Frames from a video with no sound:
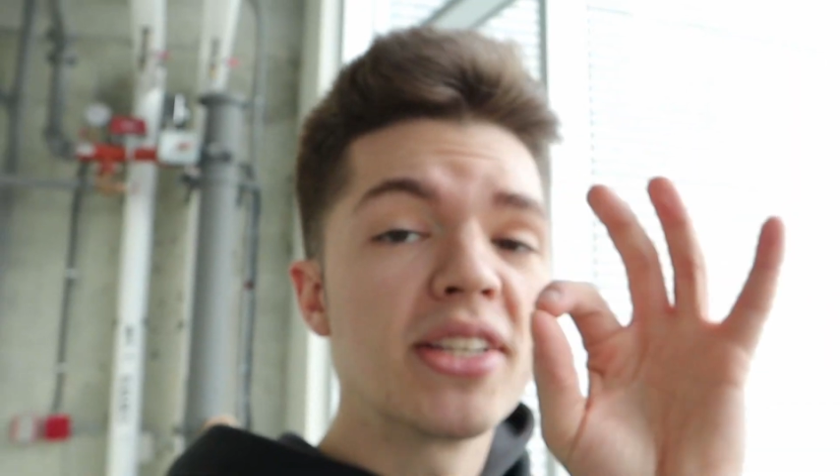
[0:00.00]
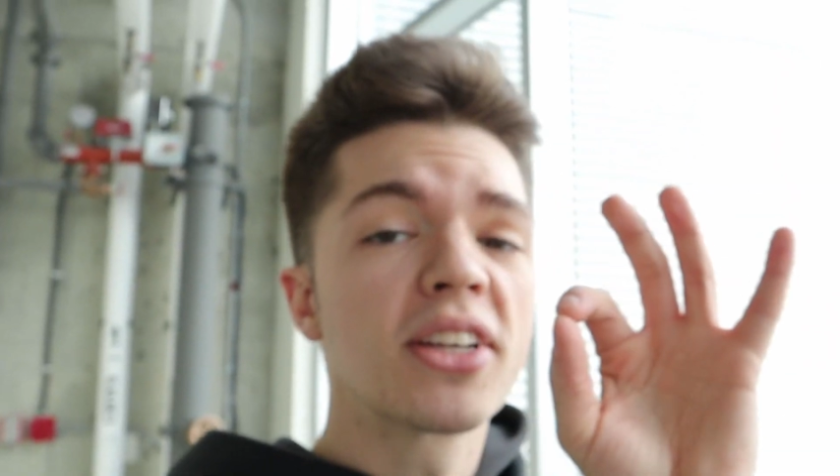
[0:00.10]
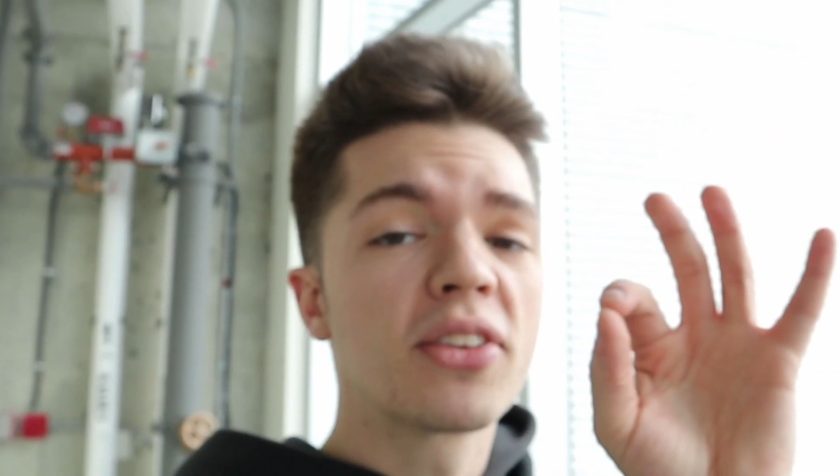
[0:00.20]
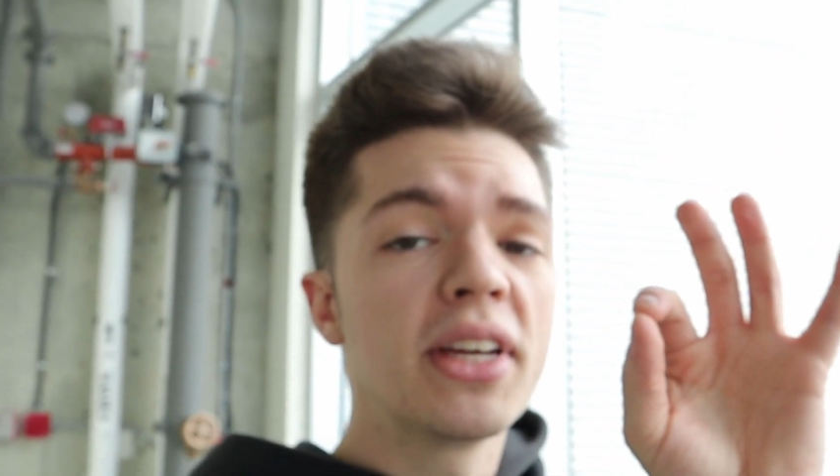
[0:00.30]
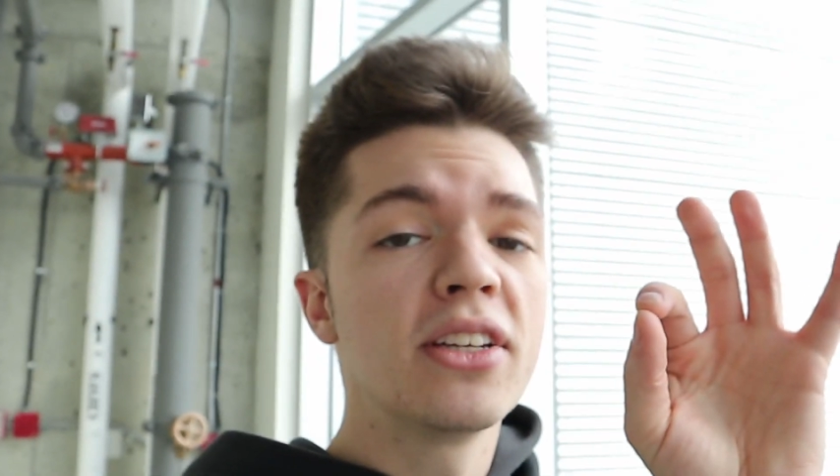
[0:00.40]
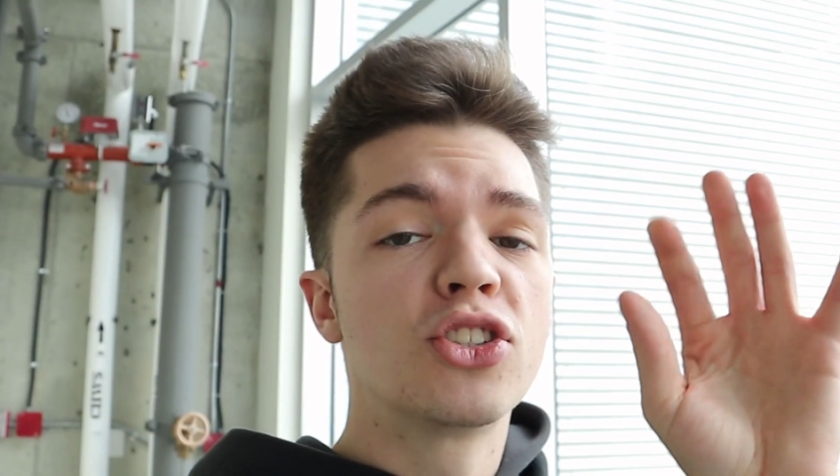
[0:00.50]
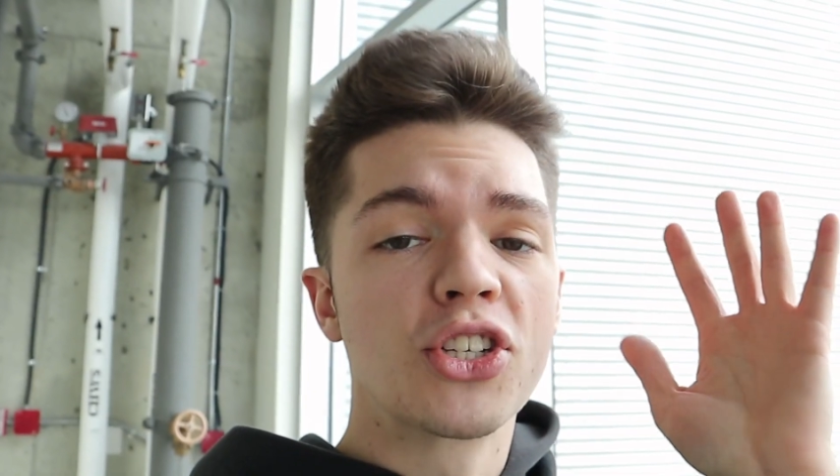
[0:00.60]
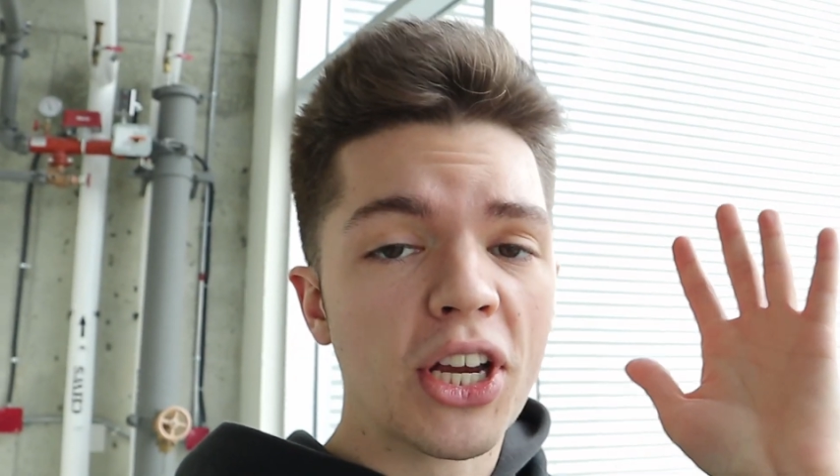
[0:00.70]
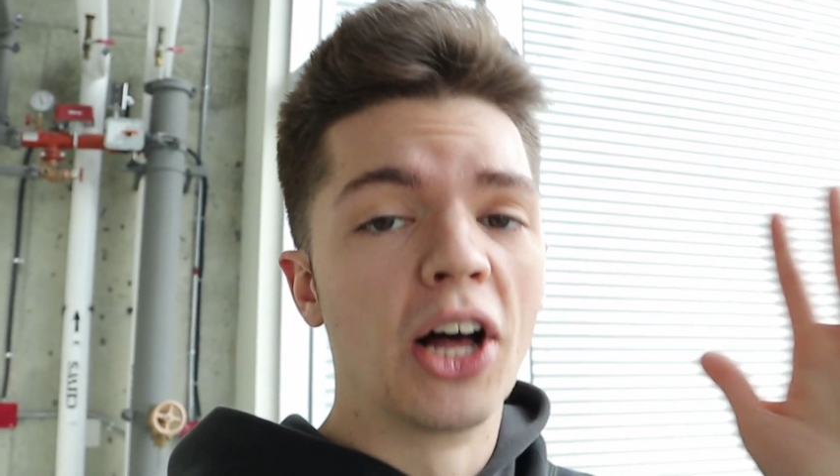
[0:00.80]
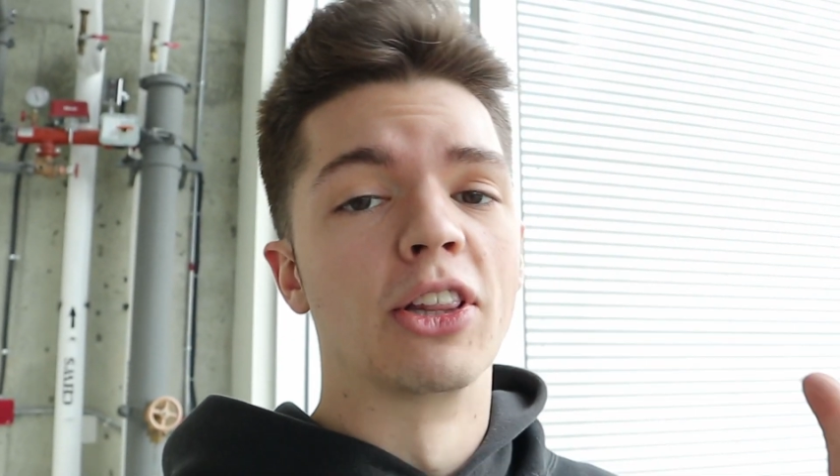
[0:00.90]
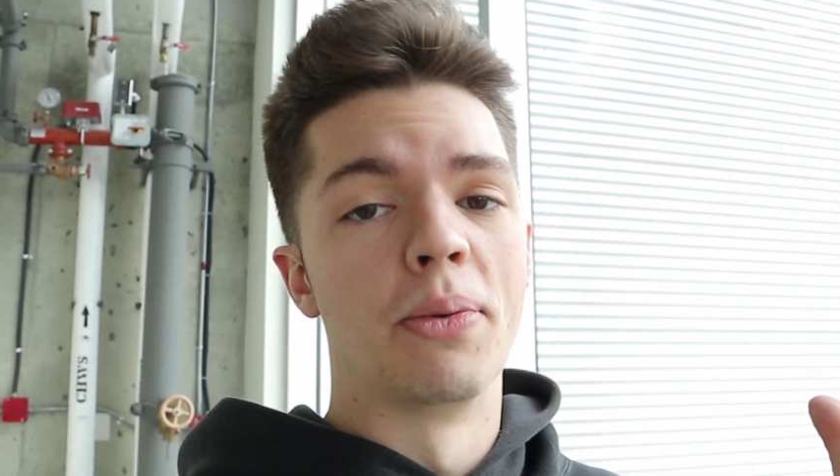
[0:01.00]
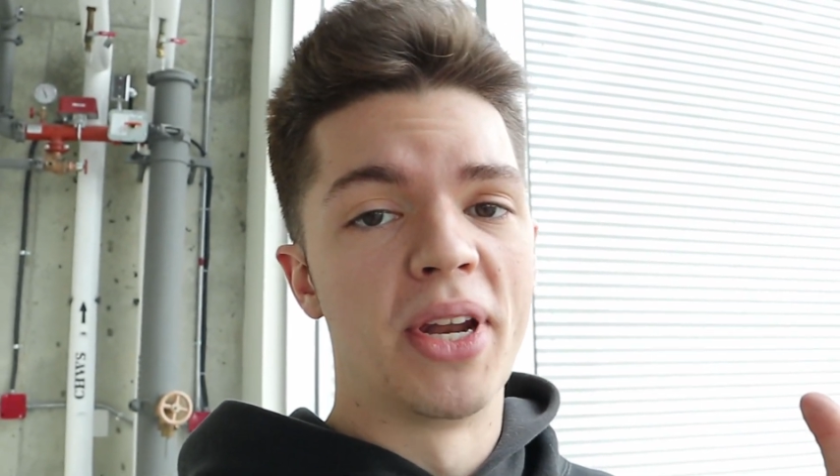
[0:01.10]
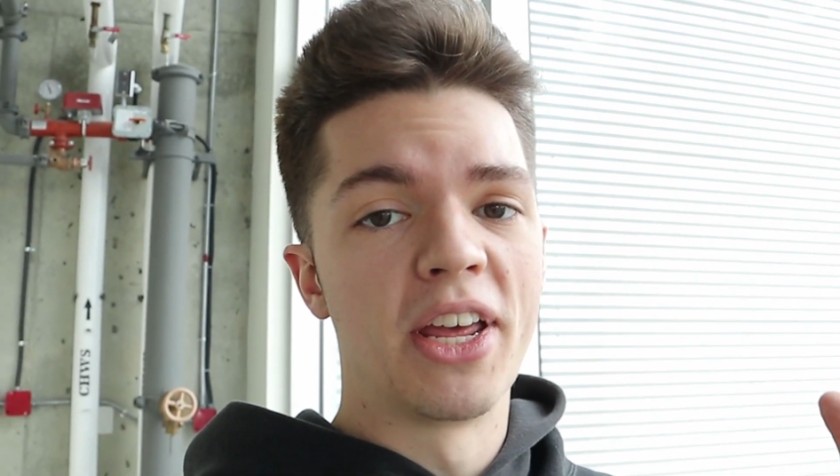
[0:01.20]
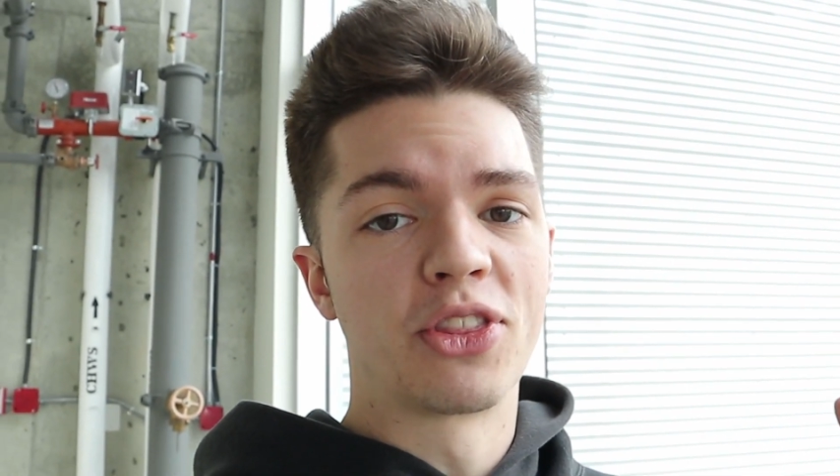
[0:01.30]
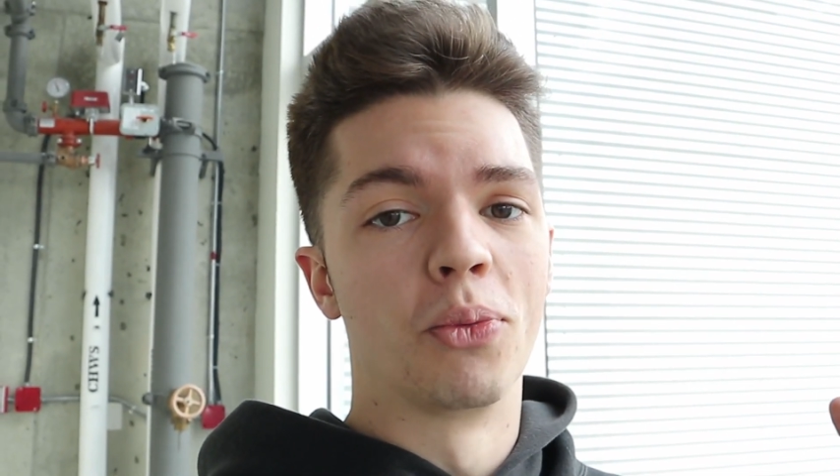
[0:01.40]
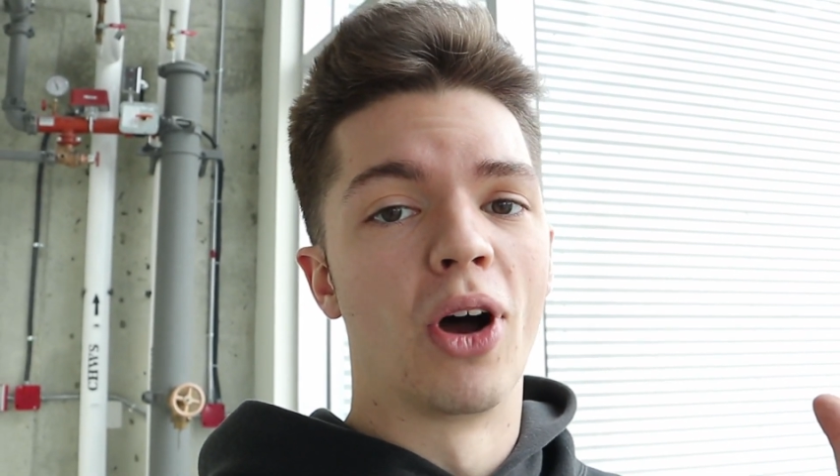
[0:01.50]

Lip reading: Basically, just eliminate the